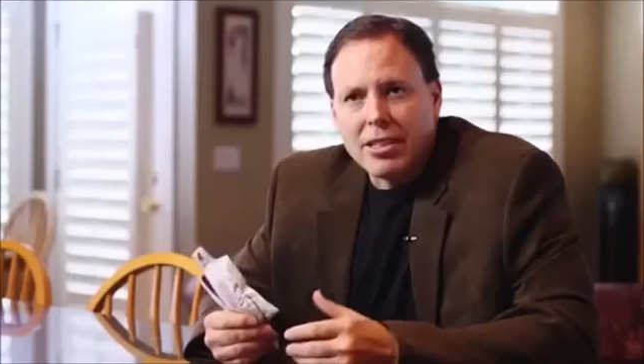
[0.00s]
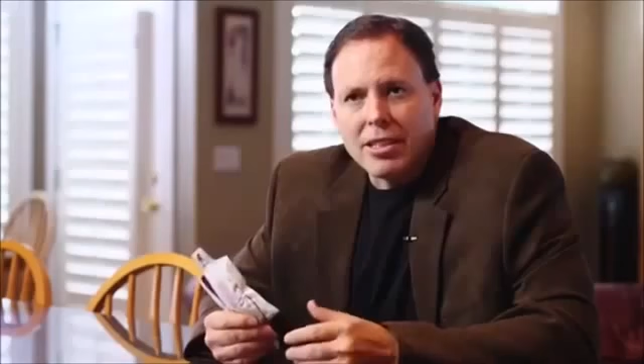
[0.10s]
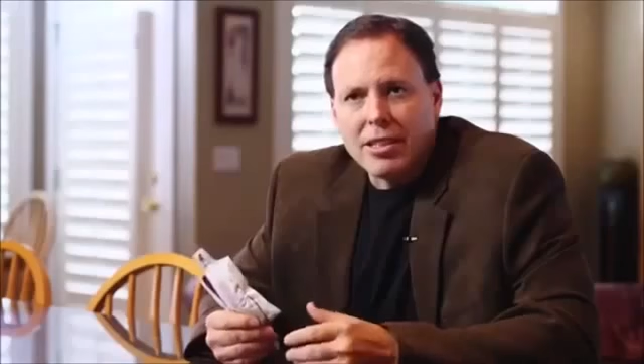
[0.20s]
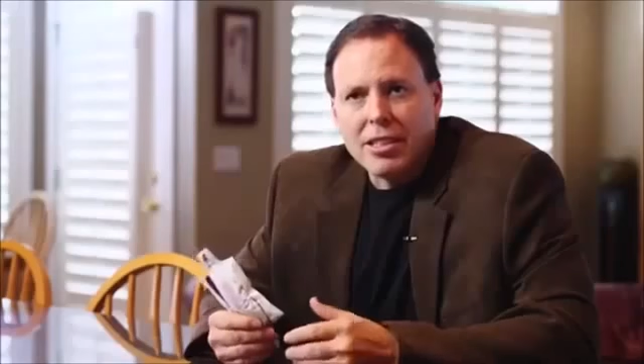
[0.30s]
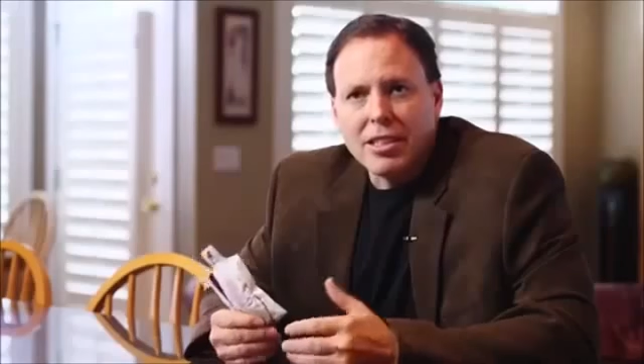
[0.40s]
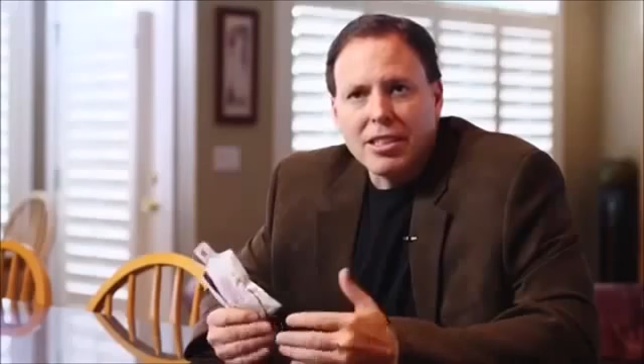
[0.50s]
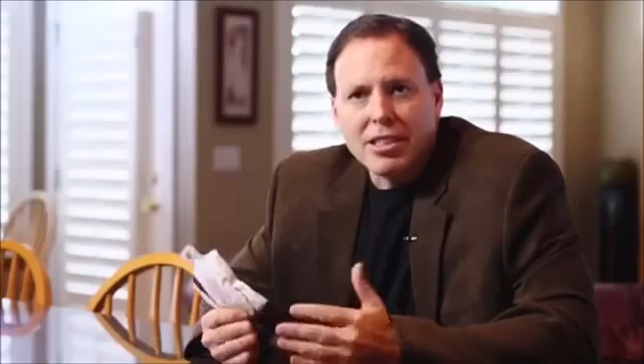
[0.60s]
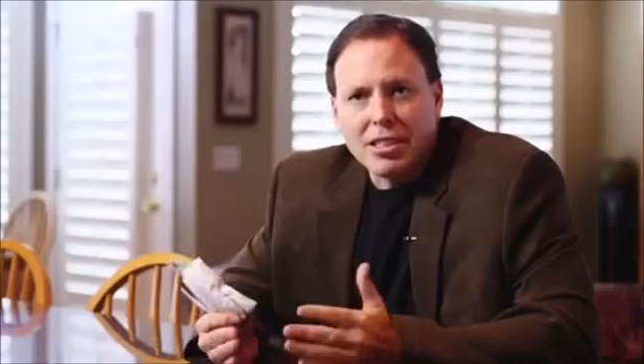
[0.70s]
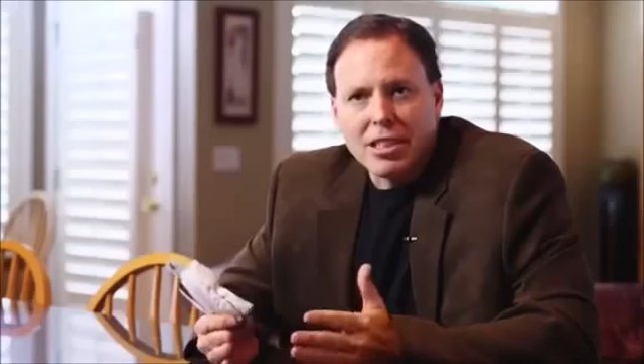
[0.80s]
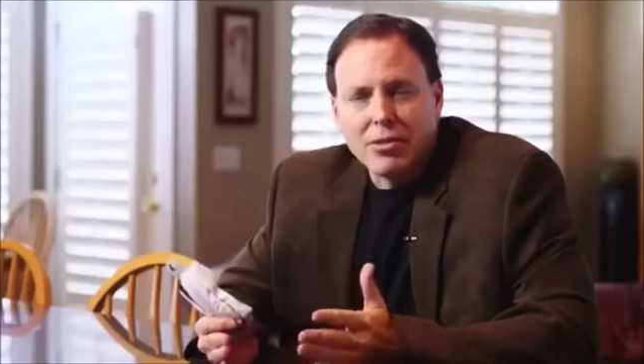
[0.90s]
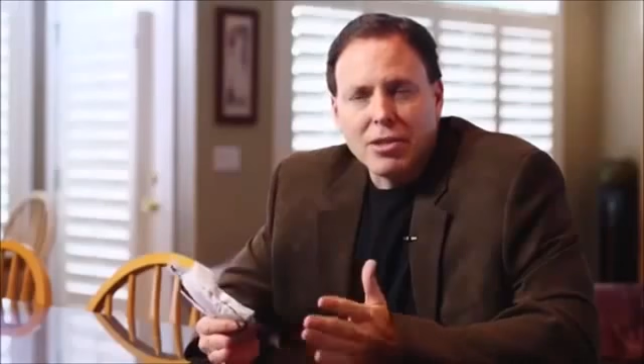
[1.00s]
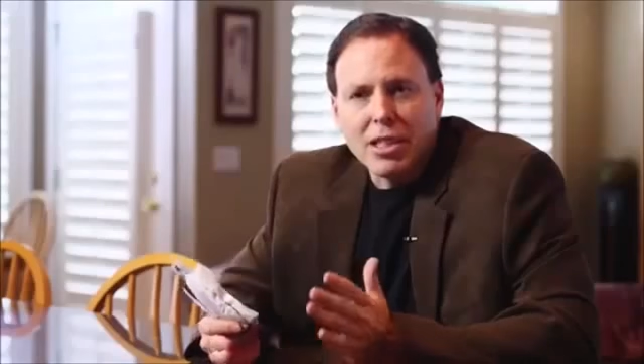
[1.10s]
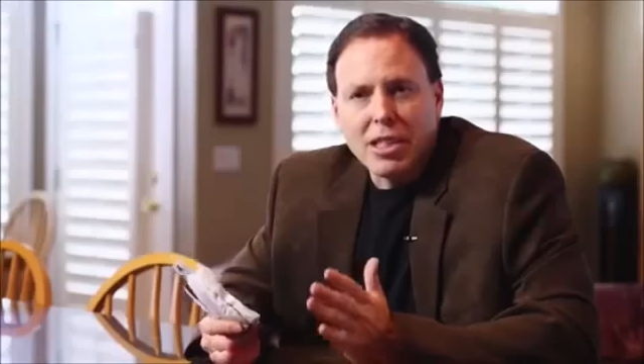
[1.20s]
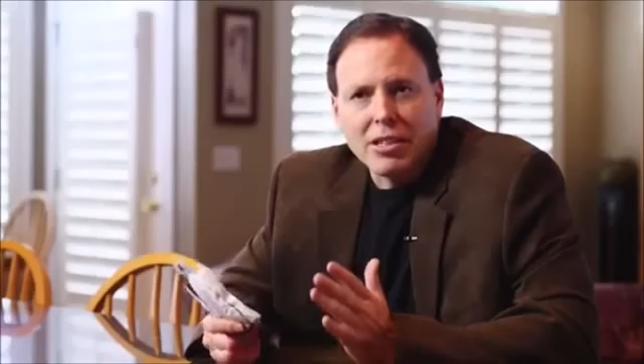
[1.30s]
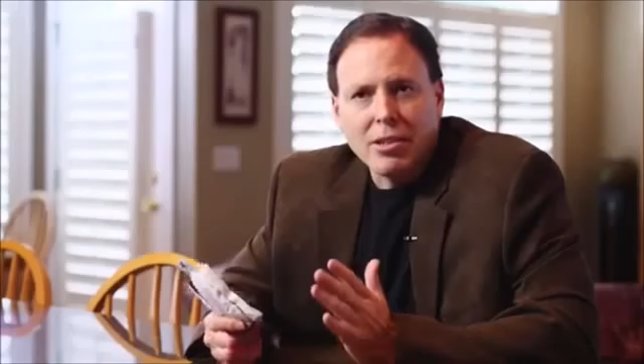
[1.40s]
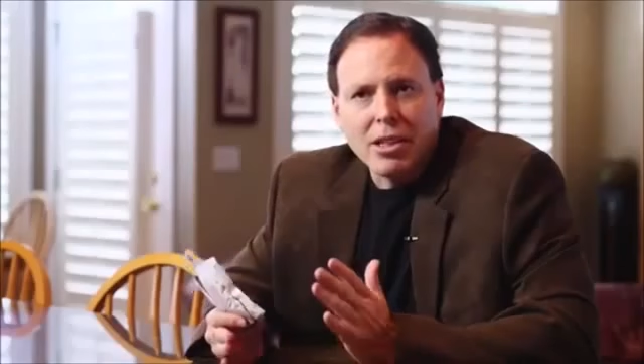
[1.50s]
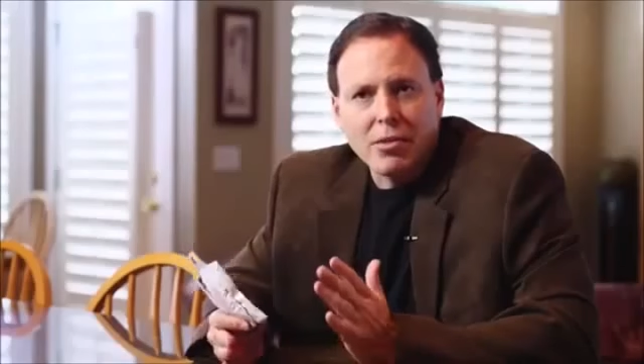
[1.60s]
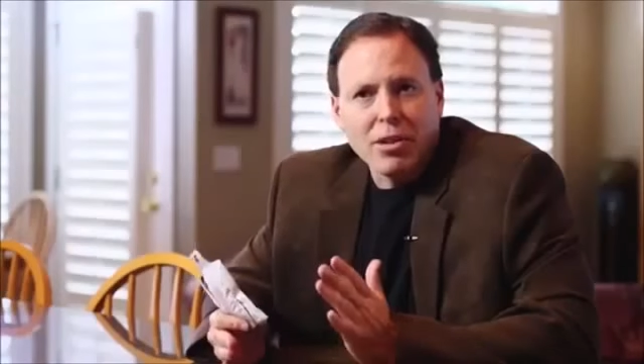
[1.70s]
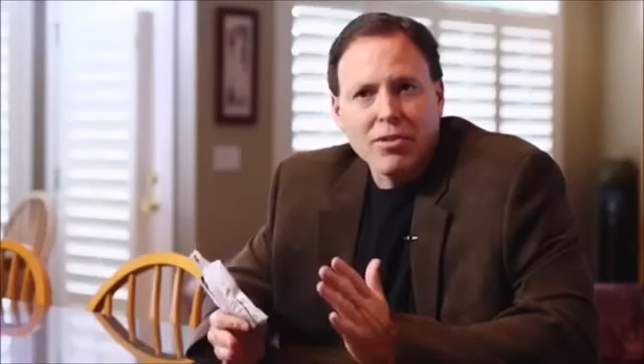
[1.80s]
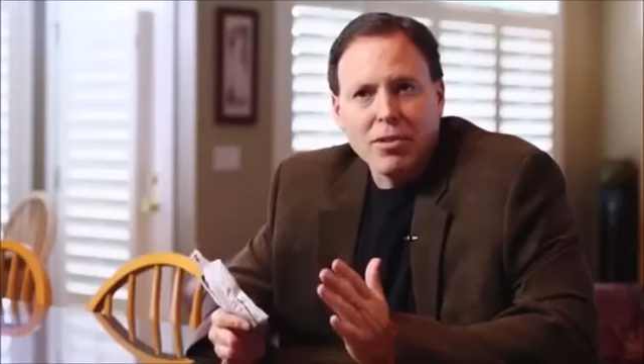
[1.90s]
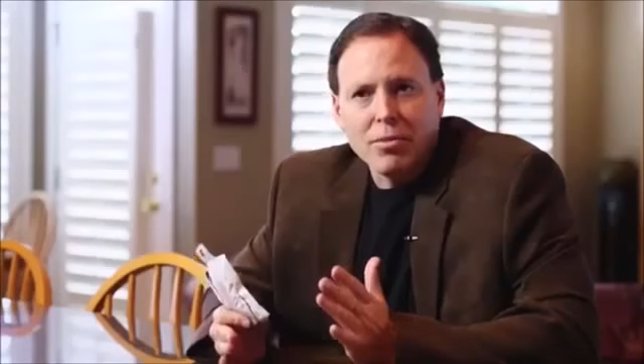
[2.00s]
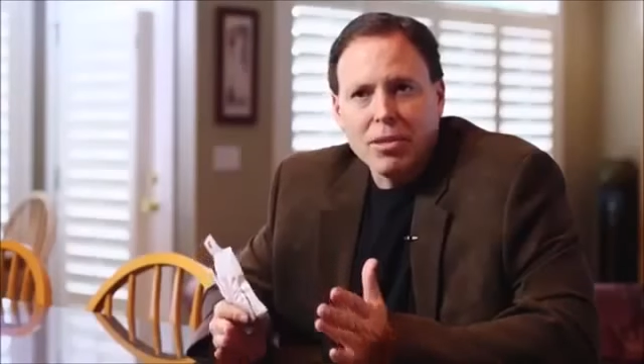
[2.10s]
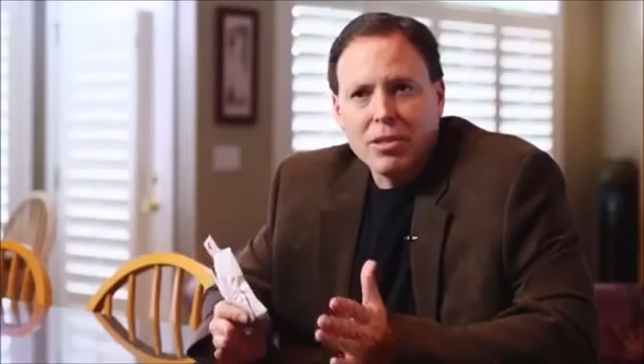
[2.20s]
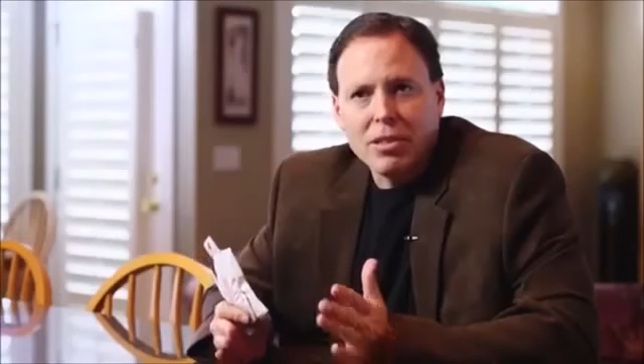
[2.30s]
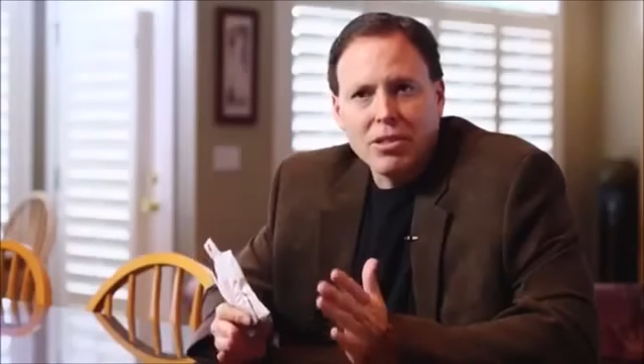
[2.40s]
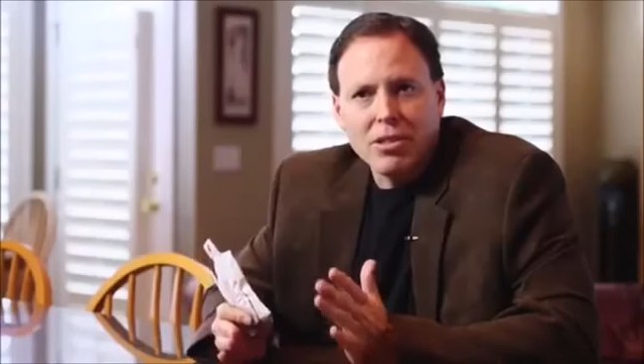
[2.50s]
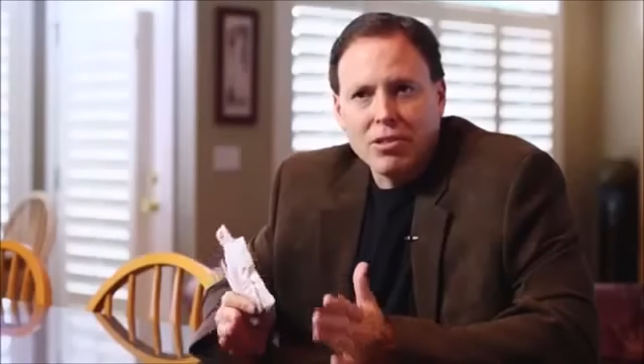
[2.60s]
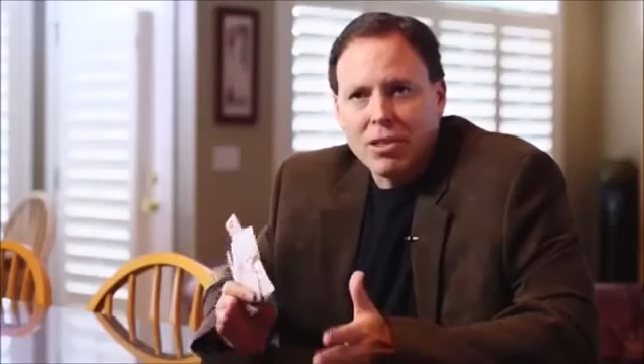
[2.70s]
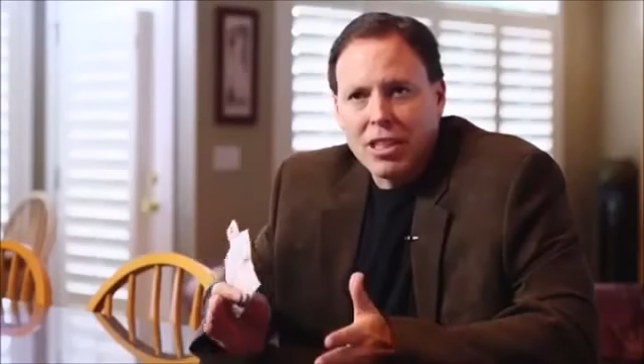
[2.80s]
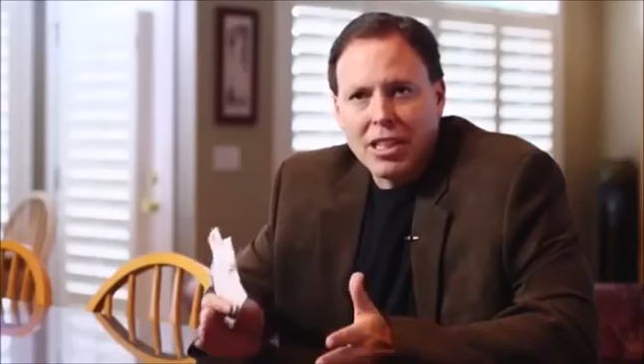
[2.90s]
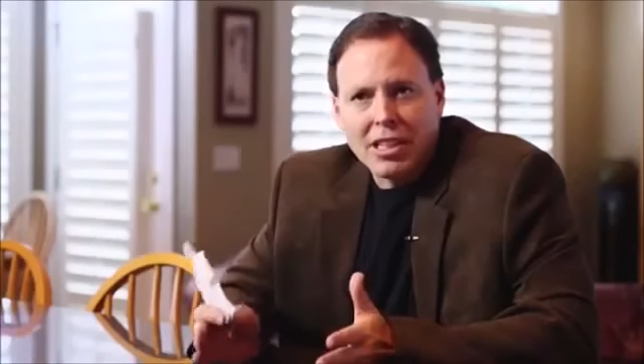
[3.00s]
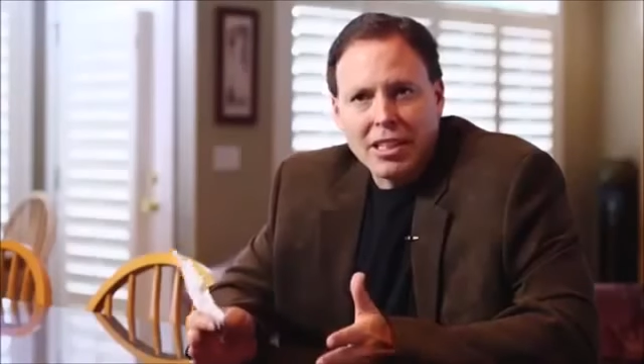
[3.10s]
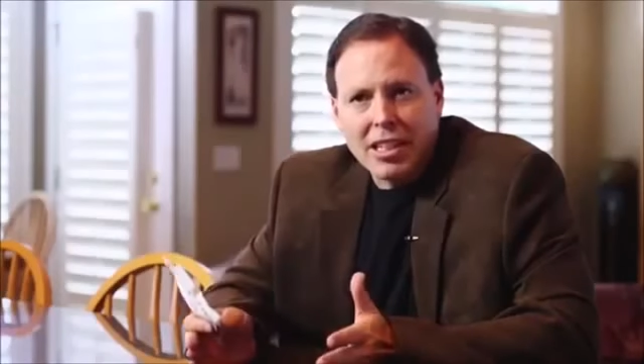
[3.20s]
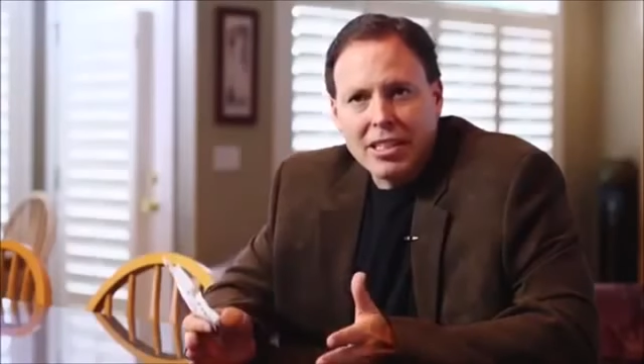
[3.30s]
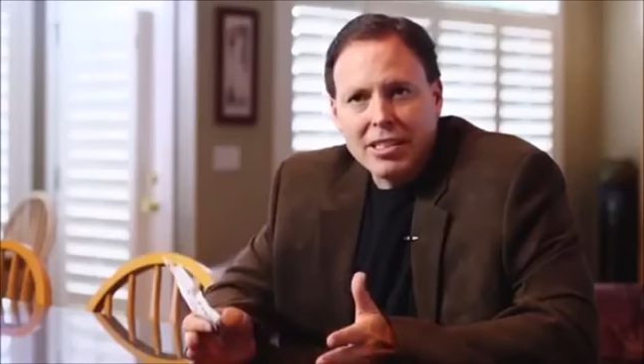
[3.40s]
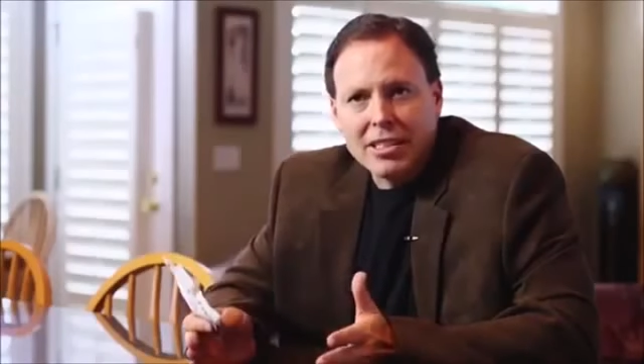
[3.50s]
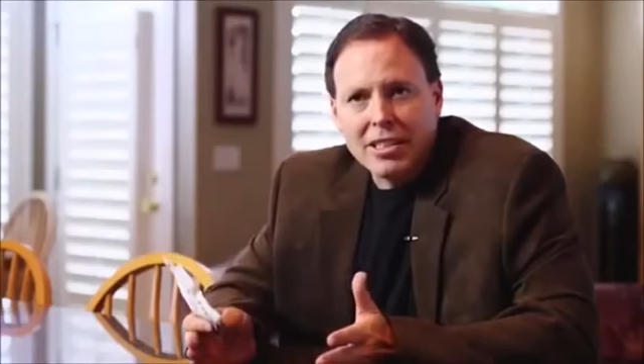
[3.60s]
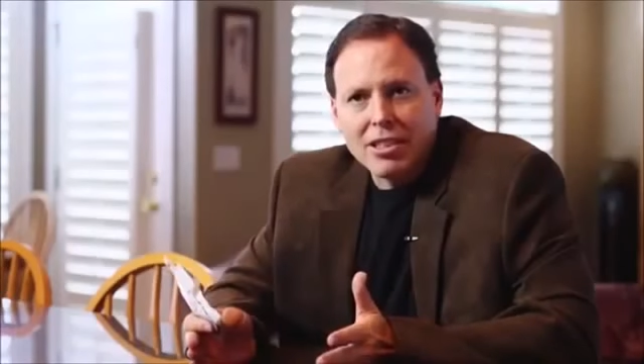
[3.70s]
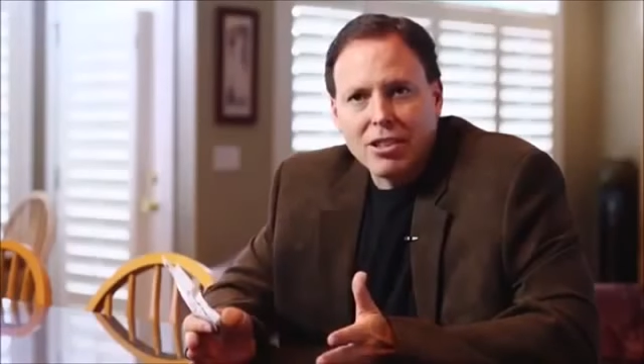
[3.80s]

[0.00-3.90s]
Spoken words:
initially it would take anywhere from 2 to 8 days,